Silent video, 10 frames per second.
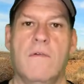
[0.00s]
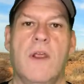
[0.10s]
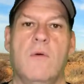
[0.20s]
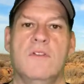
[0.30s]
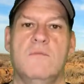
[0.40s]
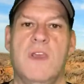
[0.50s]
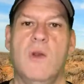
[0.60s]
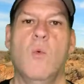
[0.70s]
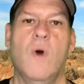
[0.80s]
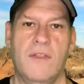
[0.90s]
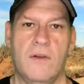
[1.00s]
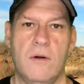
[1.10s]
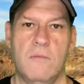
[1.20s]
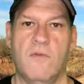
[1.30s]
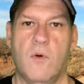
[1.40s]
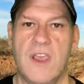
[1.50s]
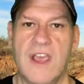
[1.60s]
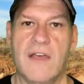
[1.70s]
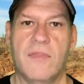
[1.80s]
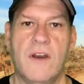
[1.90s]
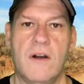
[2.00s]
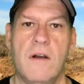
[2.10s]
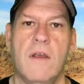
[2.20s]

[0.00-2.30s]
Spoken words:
if there was big weather before you got there,